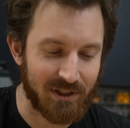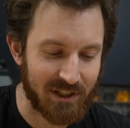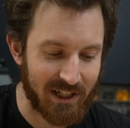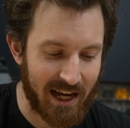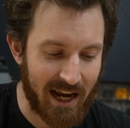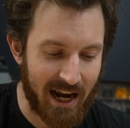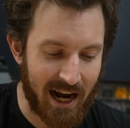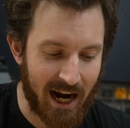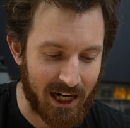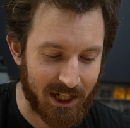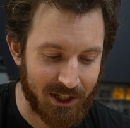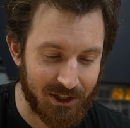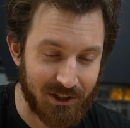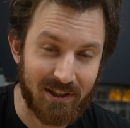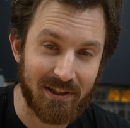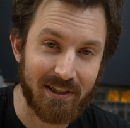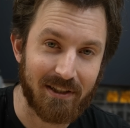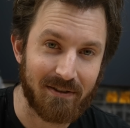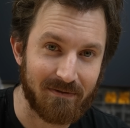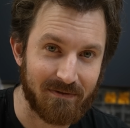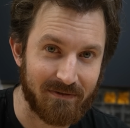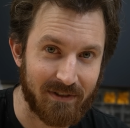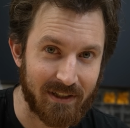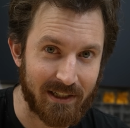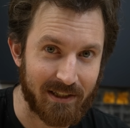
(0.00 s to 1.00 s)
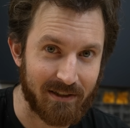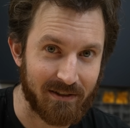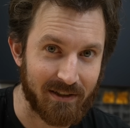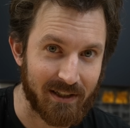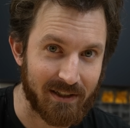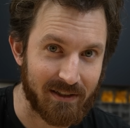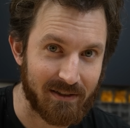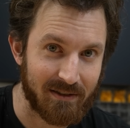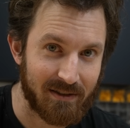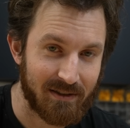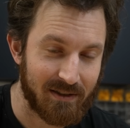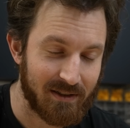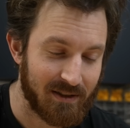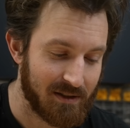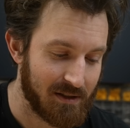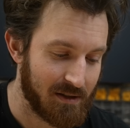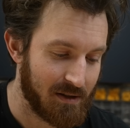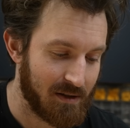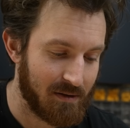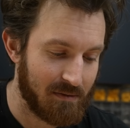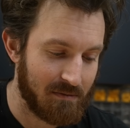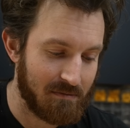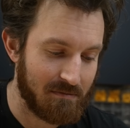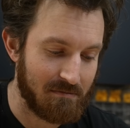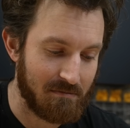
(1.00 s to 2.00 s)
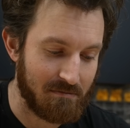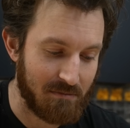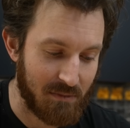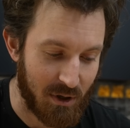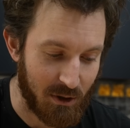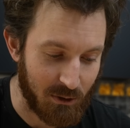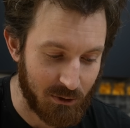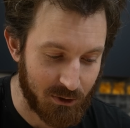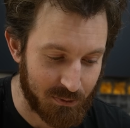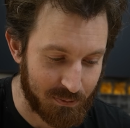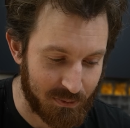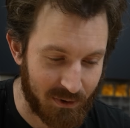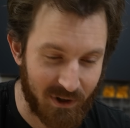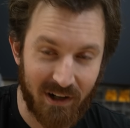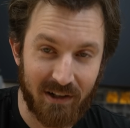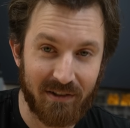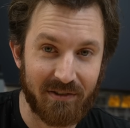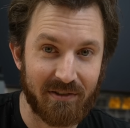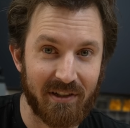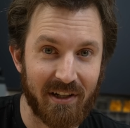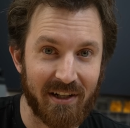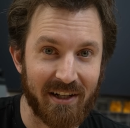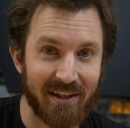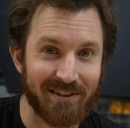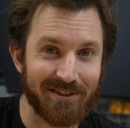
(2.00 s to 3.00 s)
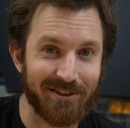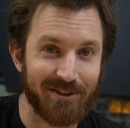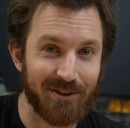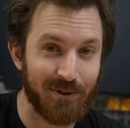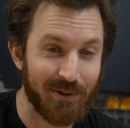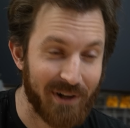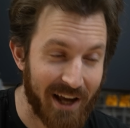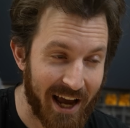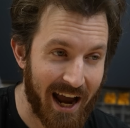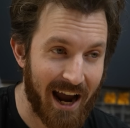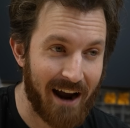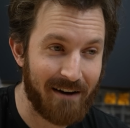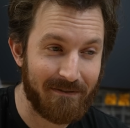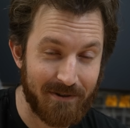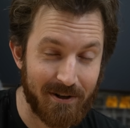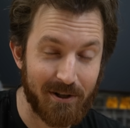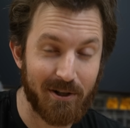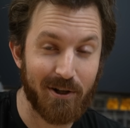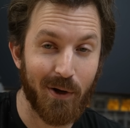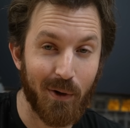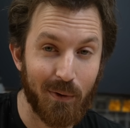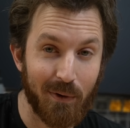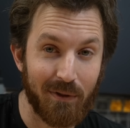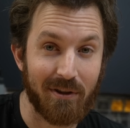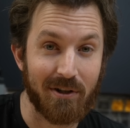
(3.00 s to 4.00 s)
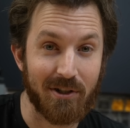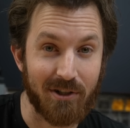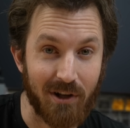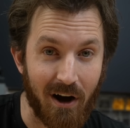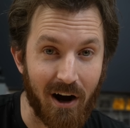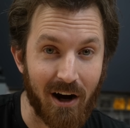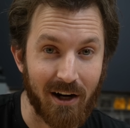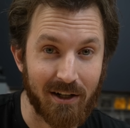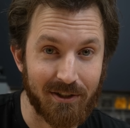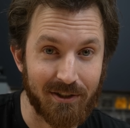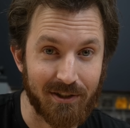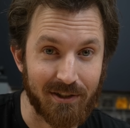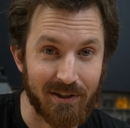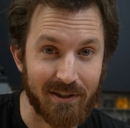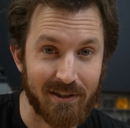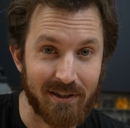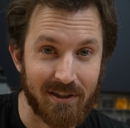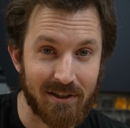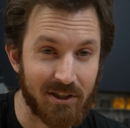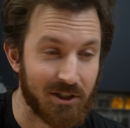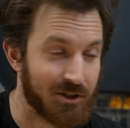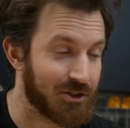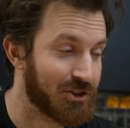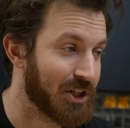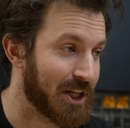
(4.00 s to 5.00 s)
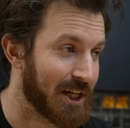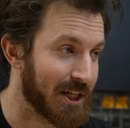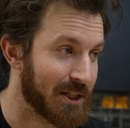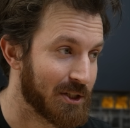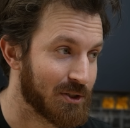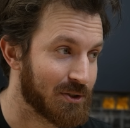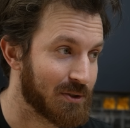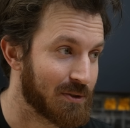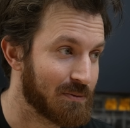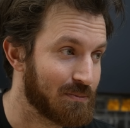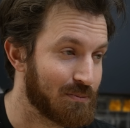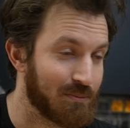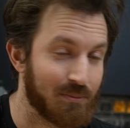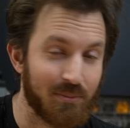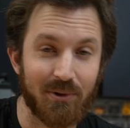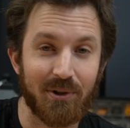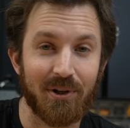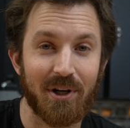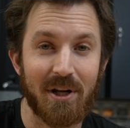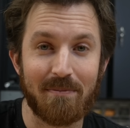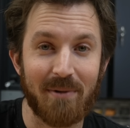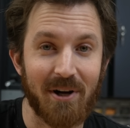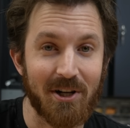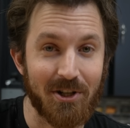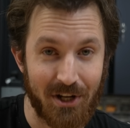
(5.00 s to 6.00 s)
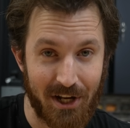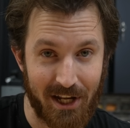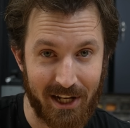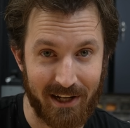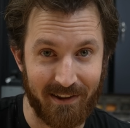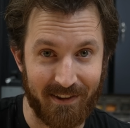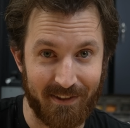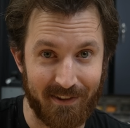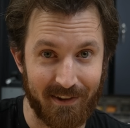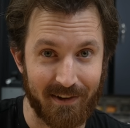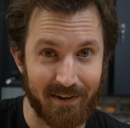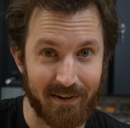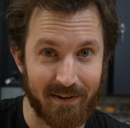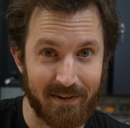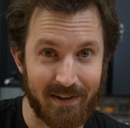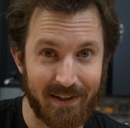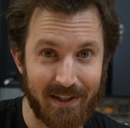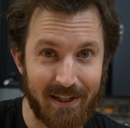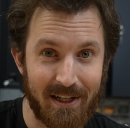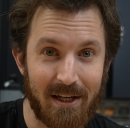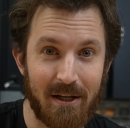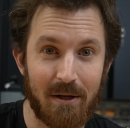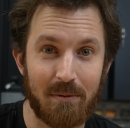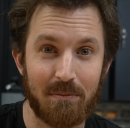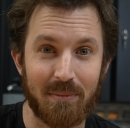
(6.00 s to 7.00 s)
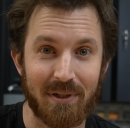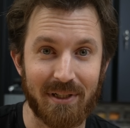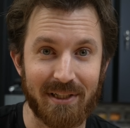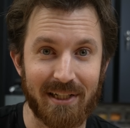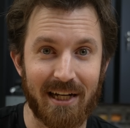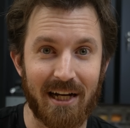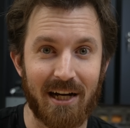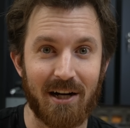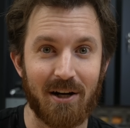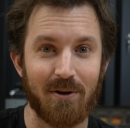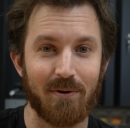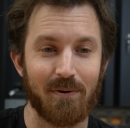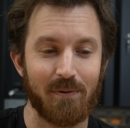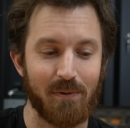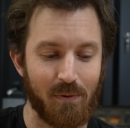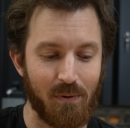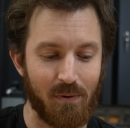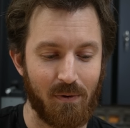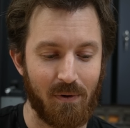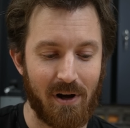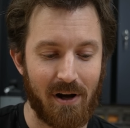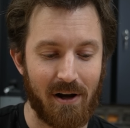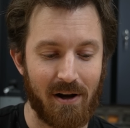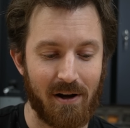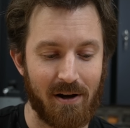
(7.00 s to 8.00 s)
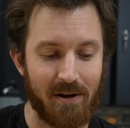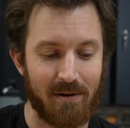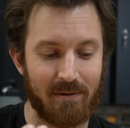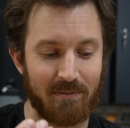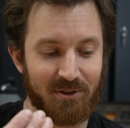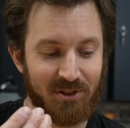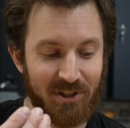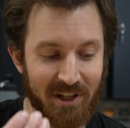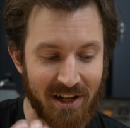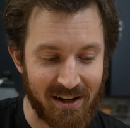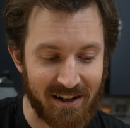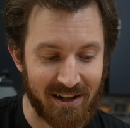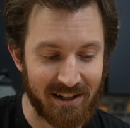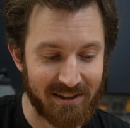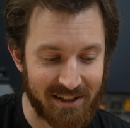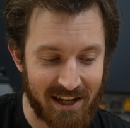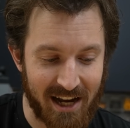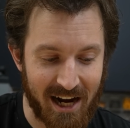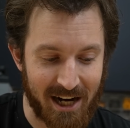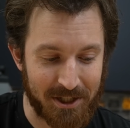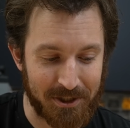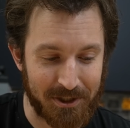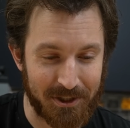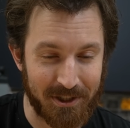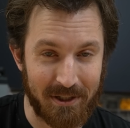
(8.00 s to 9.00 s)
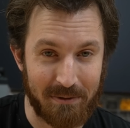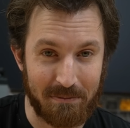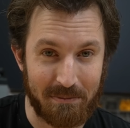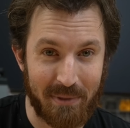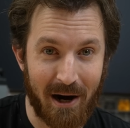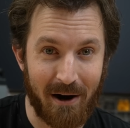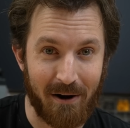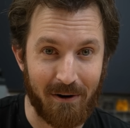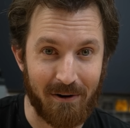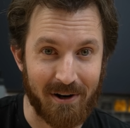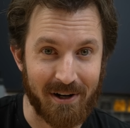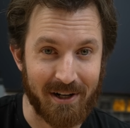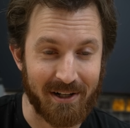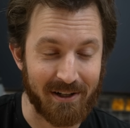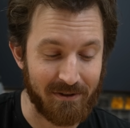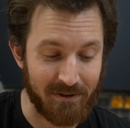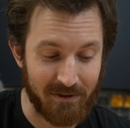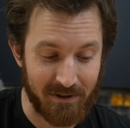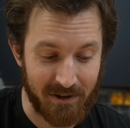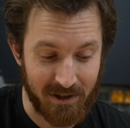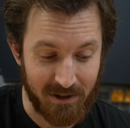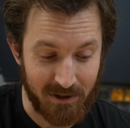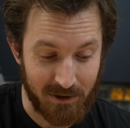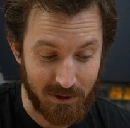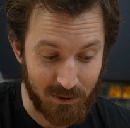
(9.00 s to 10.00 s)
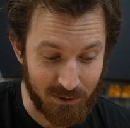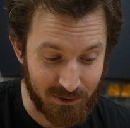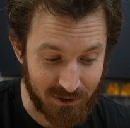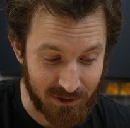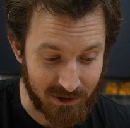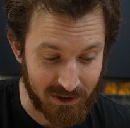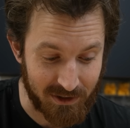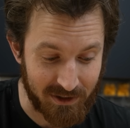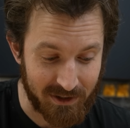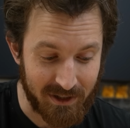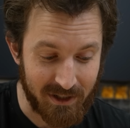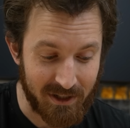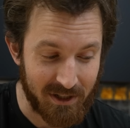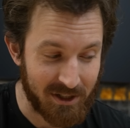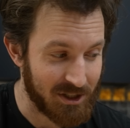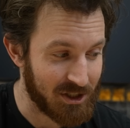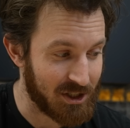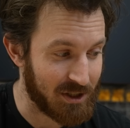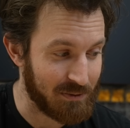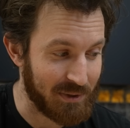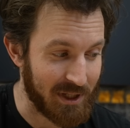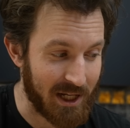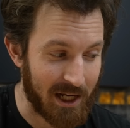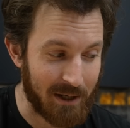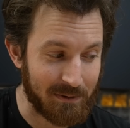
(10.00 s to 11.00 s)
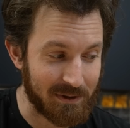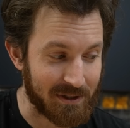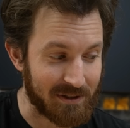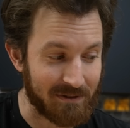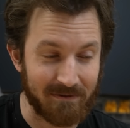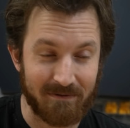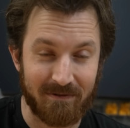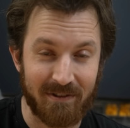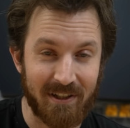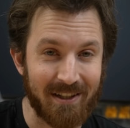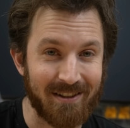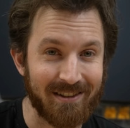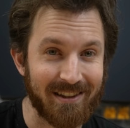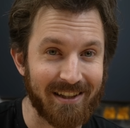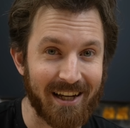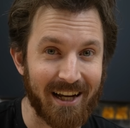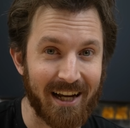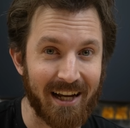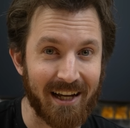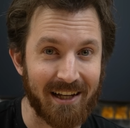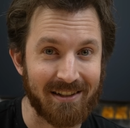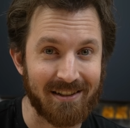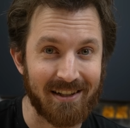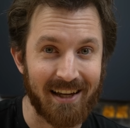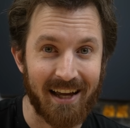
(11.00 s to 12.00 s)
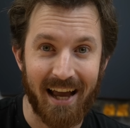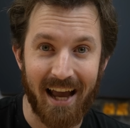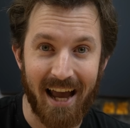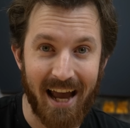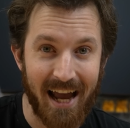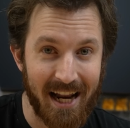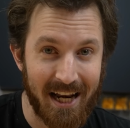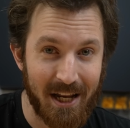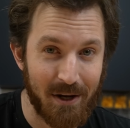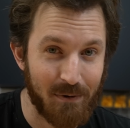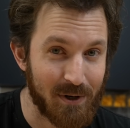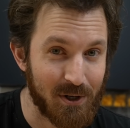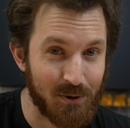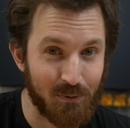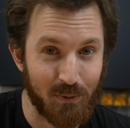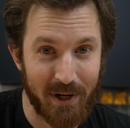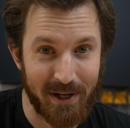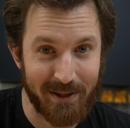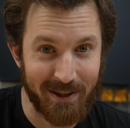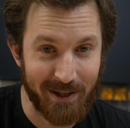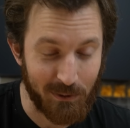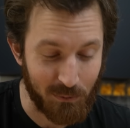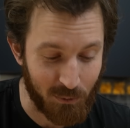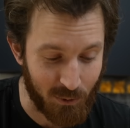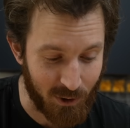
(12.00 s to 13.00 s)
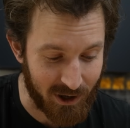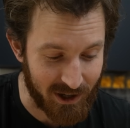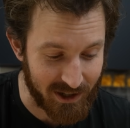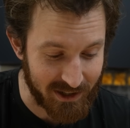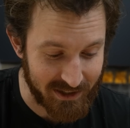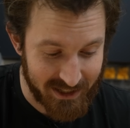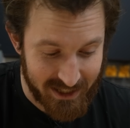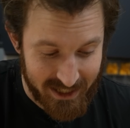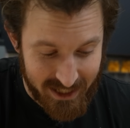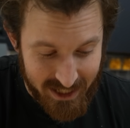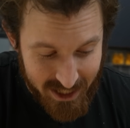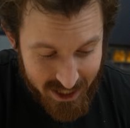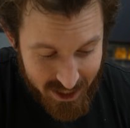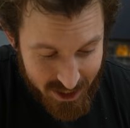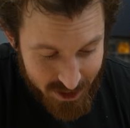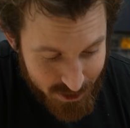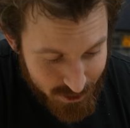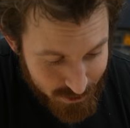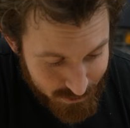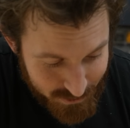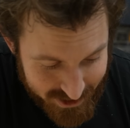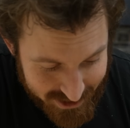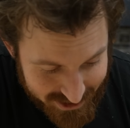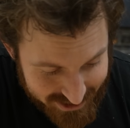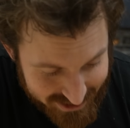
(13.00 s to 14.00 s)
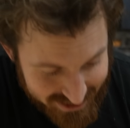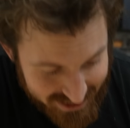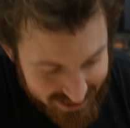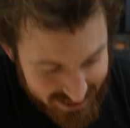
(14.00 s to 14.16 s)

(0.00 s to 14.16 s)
to actually configure it. Most prosthetics, you'd have to go to the doctor to change pretty much anything. But now, um, Psyonic's actually empowering the user to be able to configure the hand any which way they want. You can